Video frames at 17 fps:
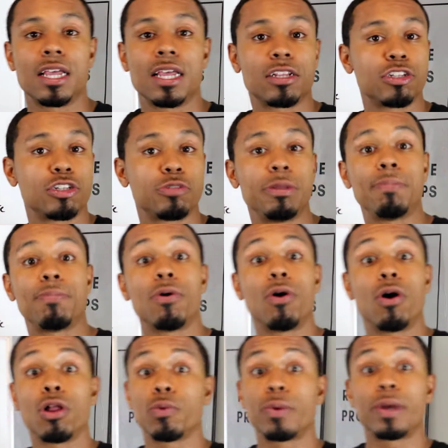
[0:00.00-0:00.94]
that there's people
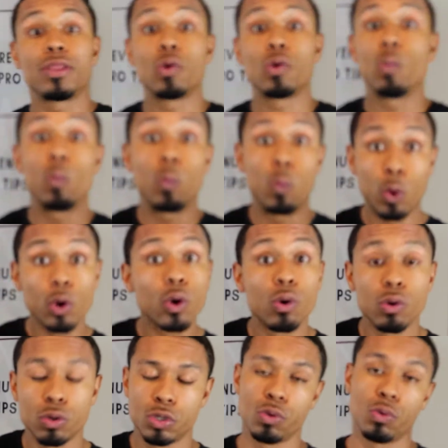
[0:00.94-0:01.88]
all around the
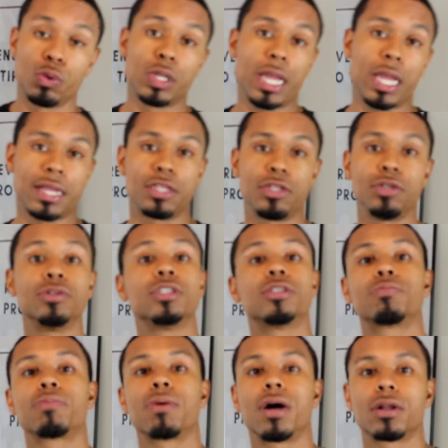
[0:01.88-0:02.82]
world who would like to use
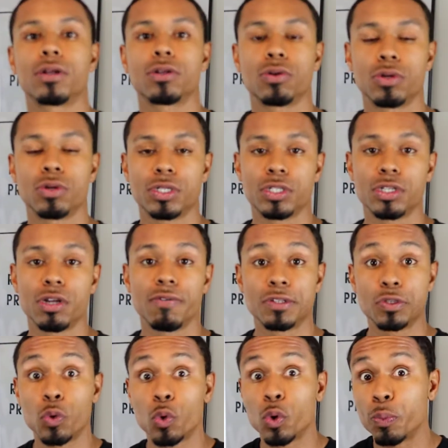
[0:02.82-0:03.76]
this product or this
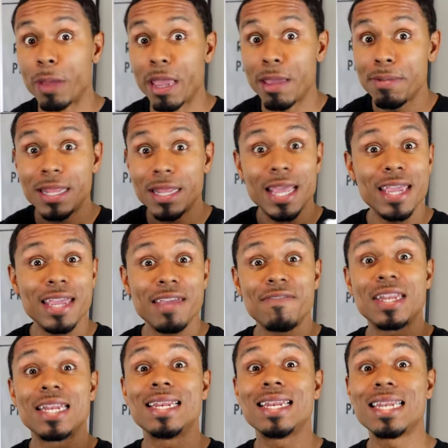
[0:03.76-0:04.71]
service, or maybe they
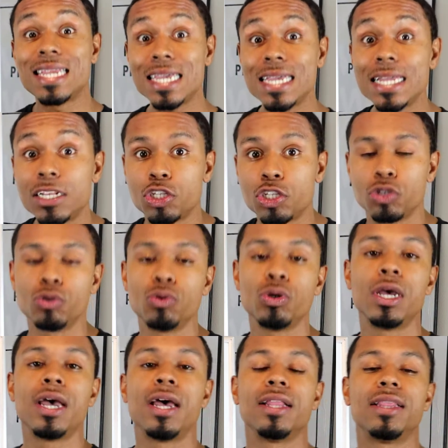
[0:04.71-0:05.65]
even need
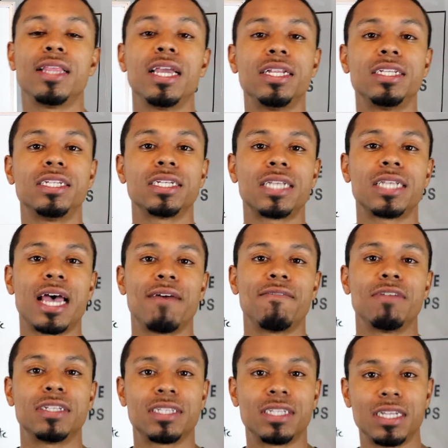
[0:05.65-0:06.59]
to. They just
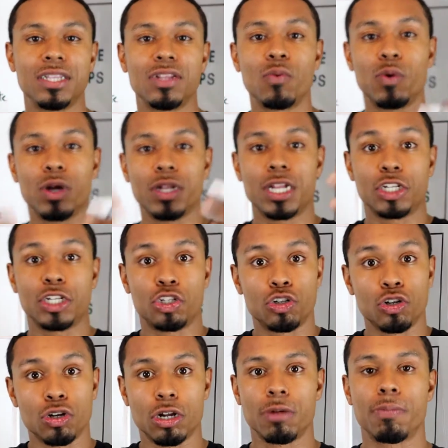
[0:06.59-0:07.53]
haven't seen the one that
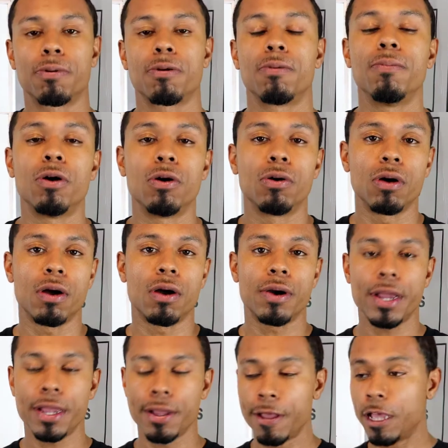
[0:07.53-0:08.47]
you're going to promote. All
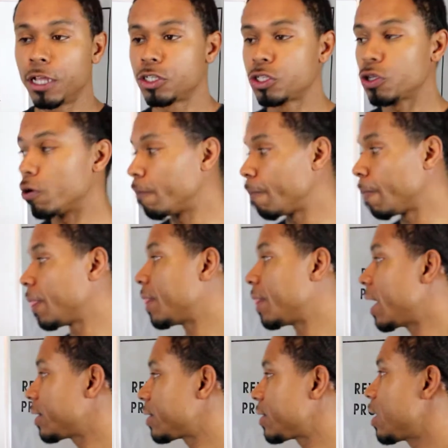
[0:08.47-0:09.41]
right. So
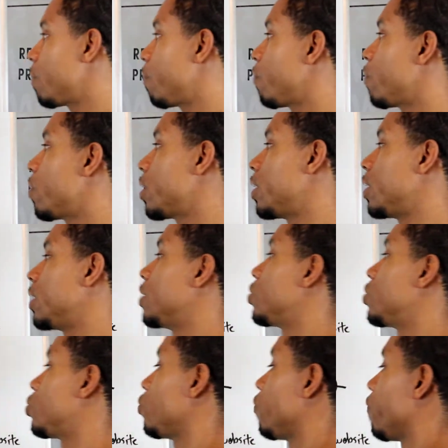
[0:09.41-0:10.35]
that's step one,
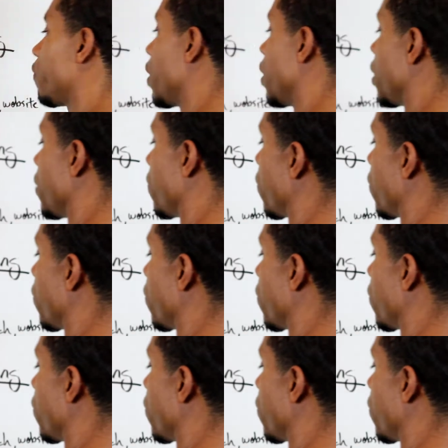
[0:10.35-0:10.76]
is to find a